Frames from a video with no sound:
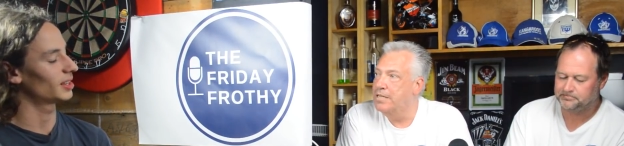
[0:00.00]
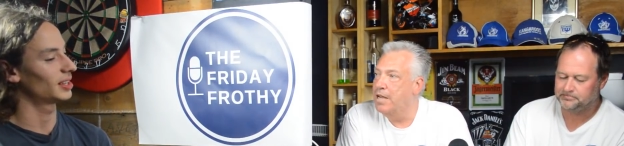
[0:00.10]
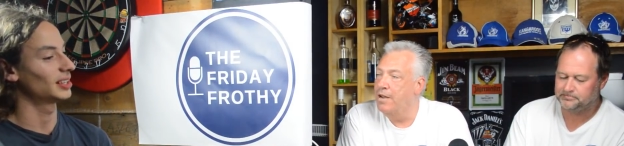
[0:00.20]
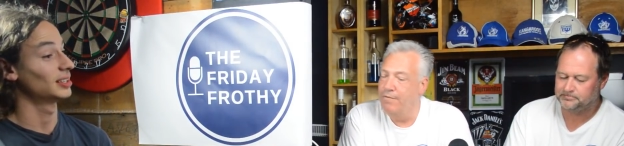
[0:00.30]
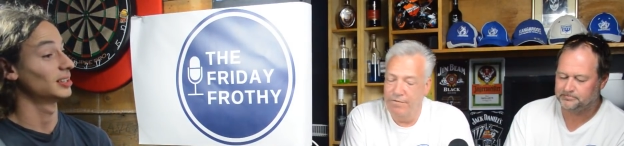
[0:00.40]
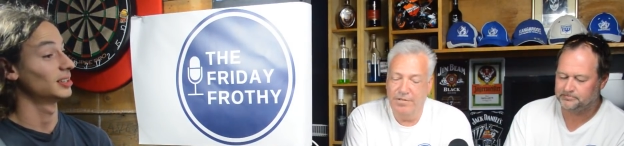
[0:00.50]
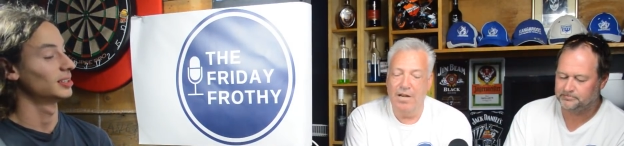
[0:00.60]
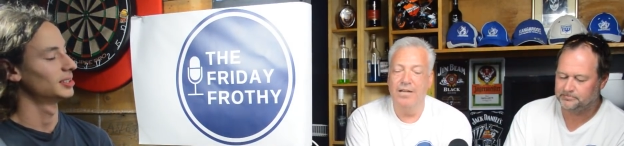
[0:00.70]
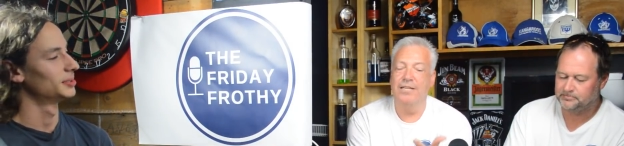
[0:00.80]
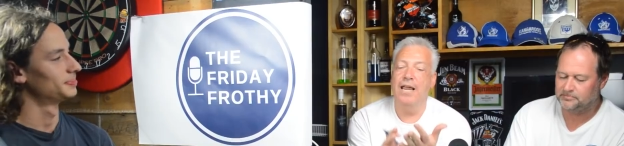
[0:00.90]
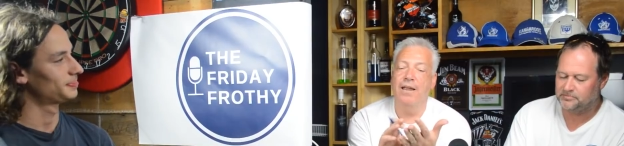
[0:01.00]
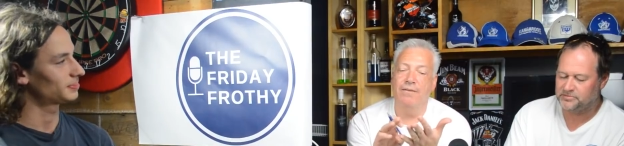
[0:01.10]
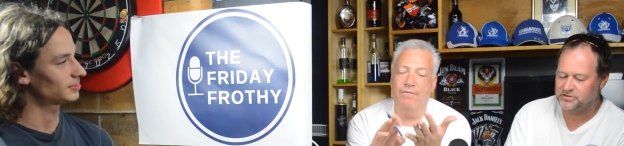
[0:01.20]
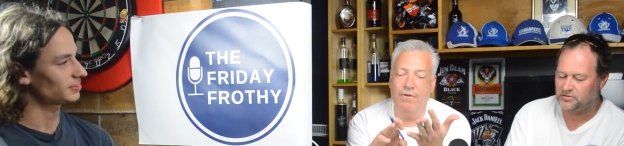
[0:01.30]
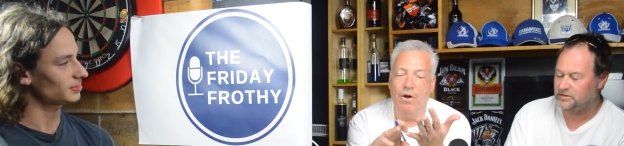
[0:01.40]
Speaker 1: So, so
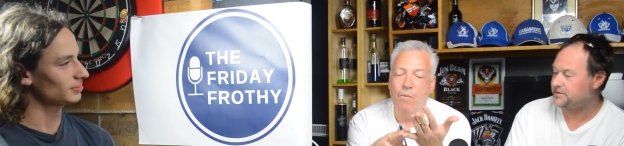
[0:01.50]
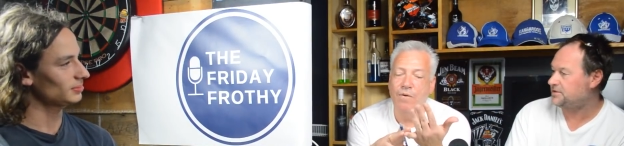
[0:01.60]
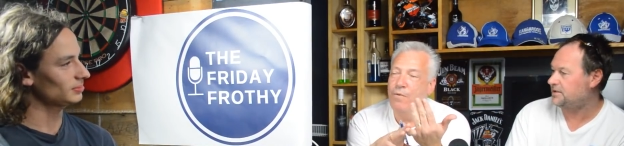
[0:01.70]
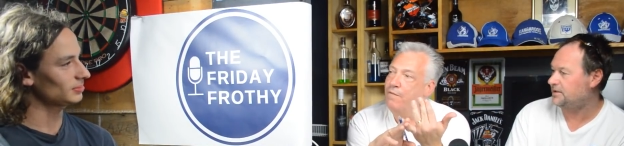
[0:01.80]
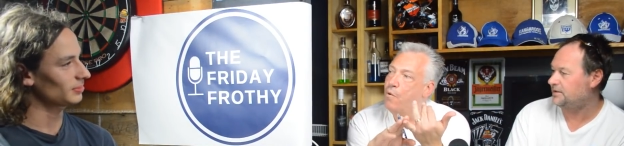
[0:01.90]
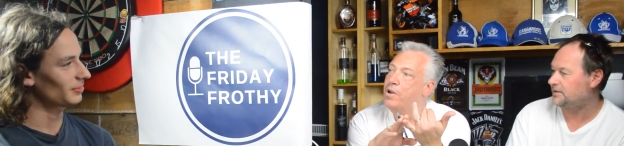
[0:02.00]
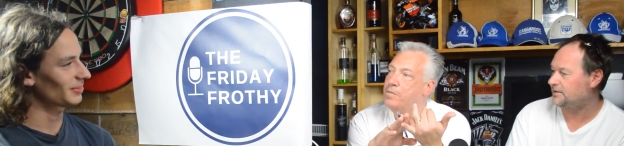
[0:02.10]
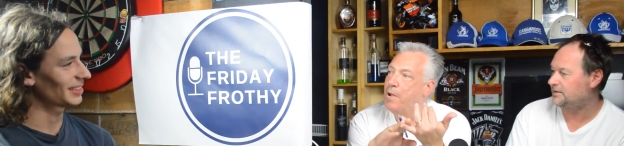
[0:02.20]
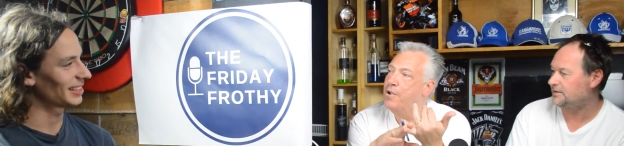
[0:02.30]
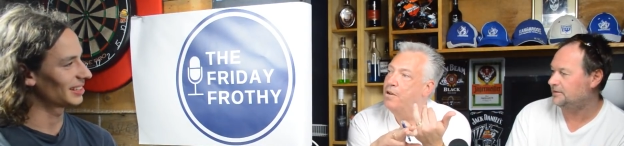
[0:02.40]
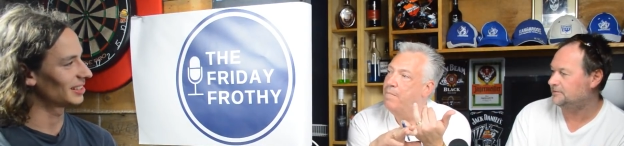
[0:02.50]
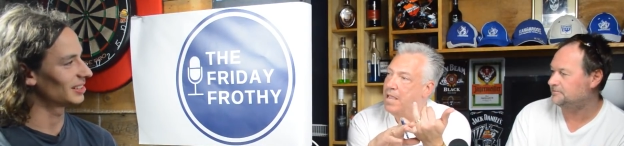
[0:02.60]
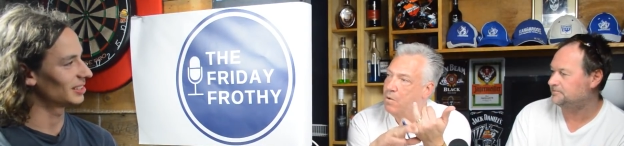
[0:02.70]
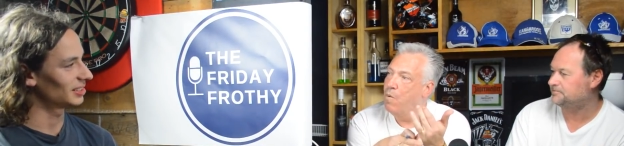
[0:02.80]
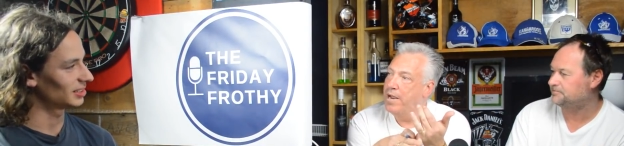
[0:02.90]
exactly. We, we've already spoken
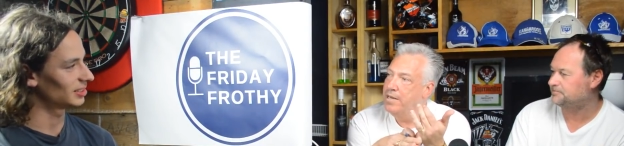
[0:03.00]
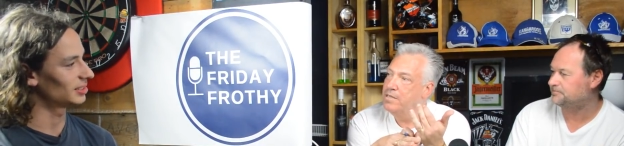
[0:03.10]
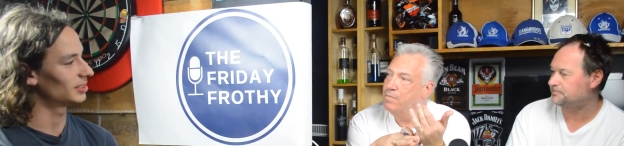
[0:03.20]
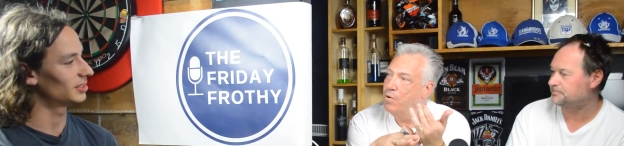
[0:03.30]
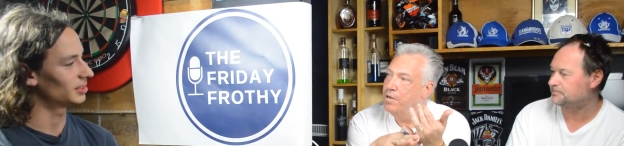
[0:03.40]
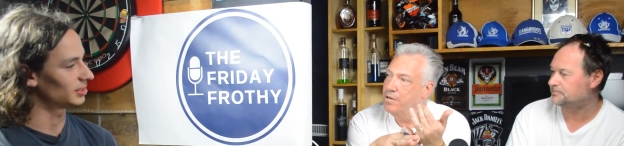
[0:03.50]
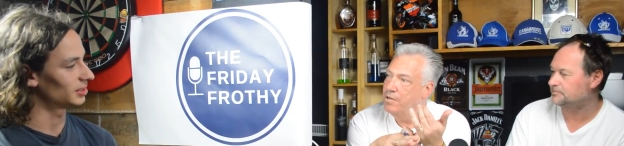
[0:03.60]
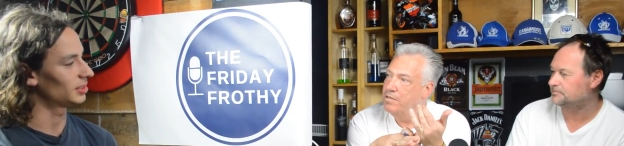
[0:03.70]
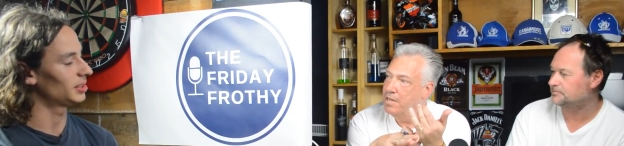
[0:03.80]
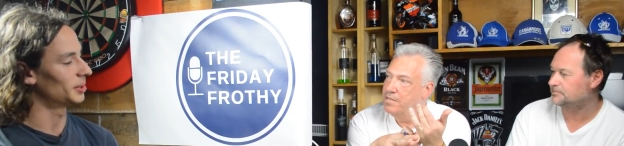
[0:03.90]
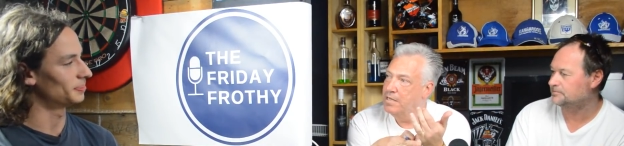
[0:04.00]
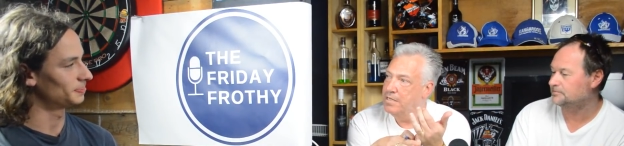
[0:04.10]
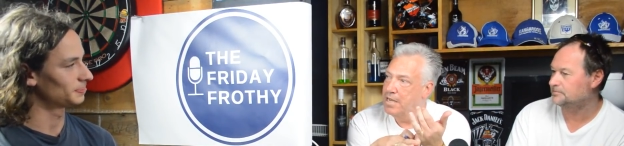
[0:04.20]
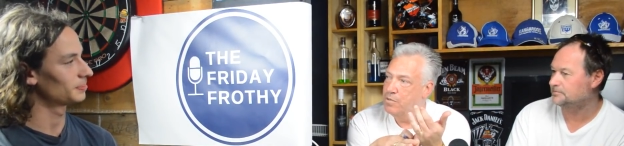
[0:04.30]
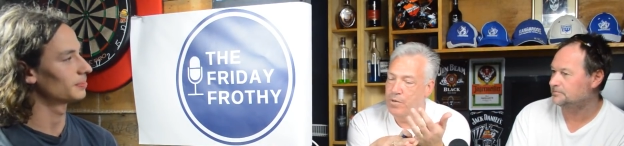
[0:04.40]
about your weights and what you do. So yep.
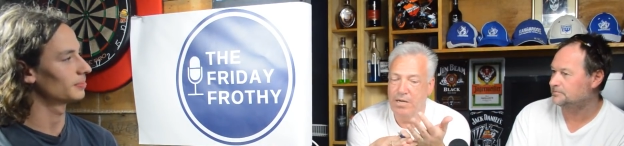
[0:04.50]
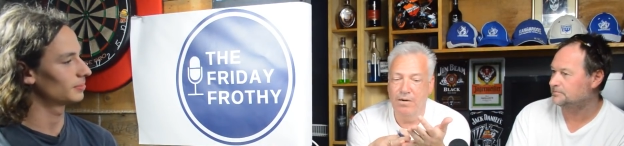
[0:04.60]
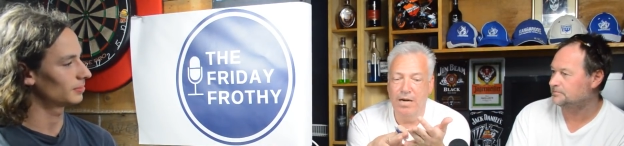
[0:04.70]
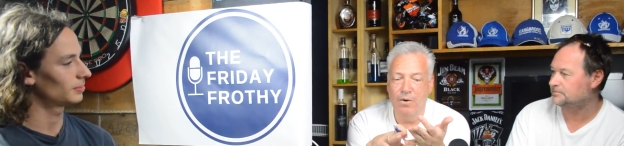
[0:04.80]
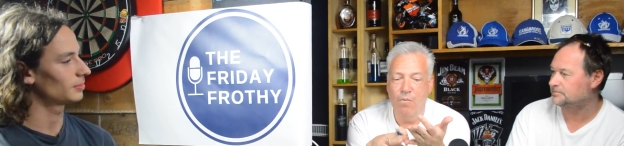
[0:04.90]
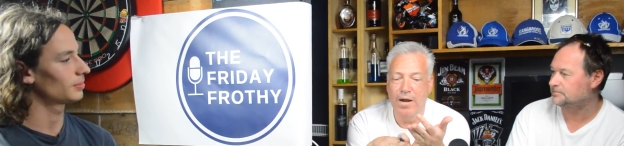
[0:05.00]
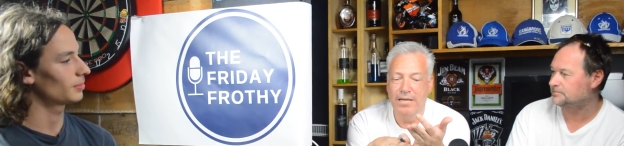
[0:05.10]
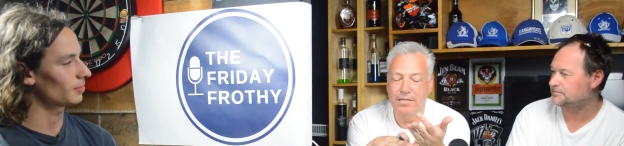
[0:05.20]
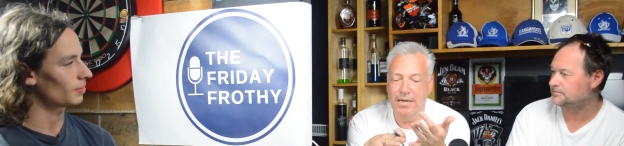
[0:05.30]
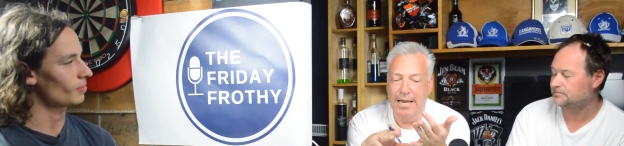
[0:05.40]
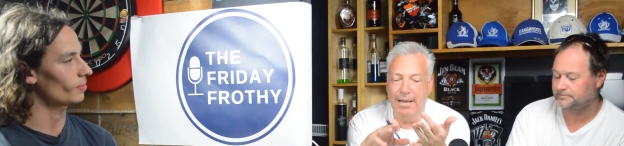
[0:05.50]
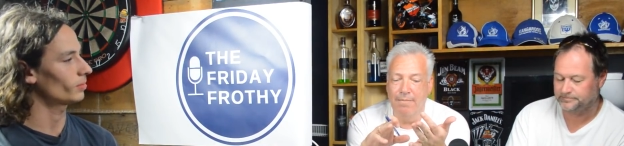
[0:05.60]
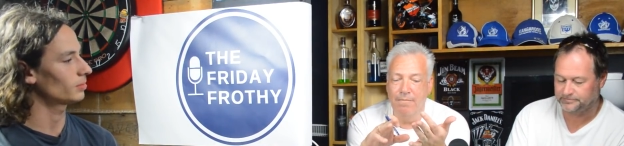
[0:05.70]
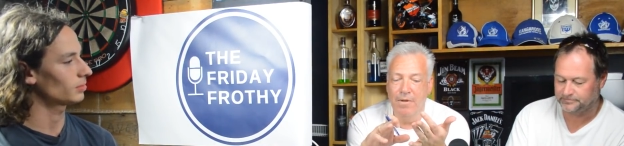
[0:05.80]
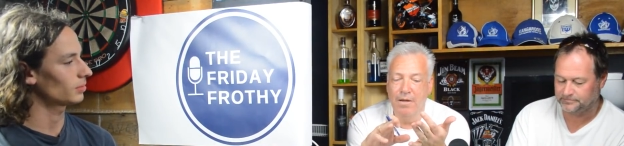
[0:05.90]
six days a week in, in weights.
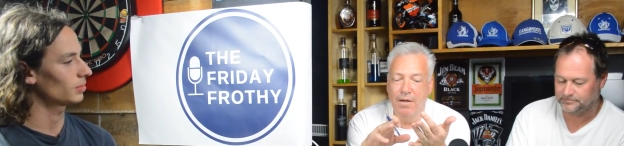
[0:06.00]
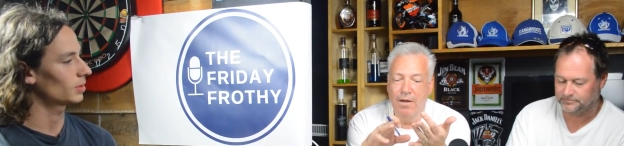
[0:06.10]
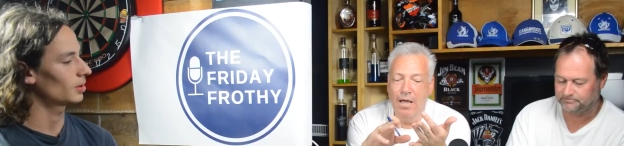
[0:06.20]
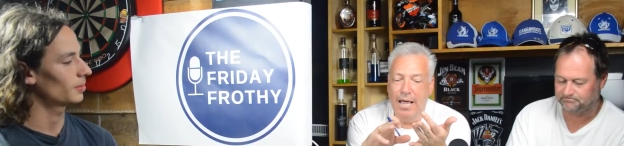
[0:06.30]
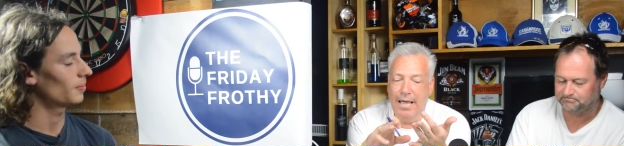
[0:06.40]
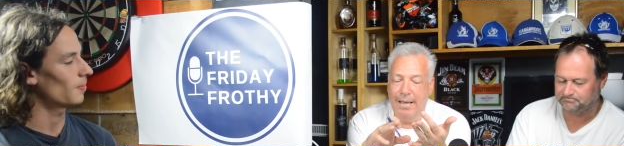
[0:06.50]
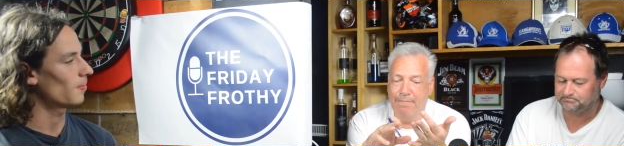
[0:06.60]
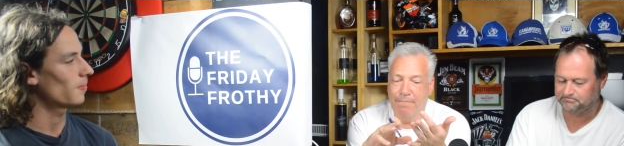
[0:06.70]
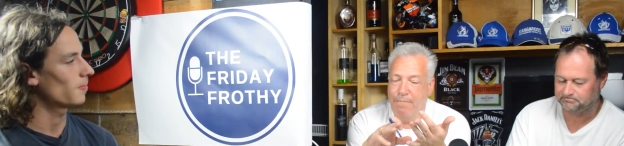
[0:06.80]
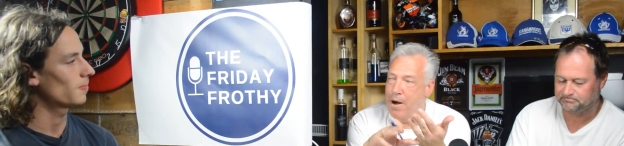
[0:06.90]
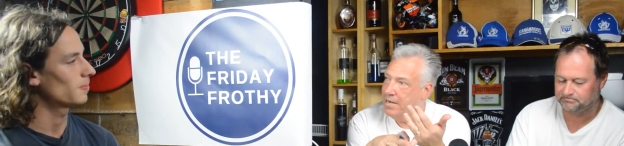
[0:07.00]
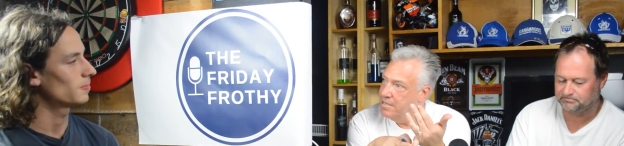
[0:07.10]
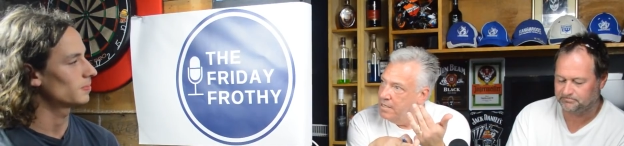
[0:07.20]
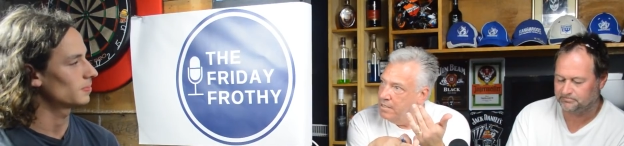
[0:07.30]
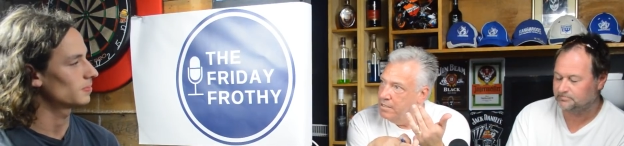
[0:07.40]
Um, uh,
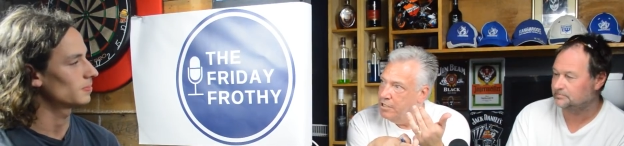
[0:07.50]
practicing?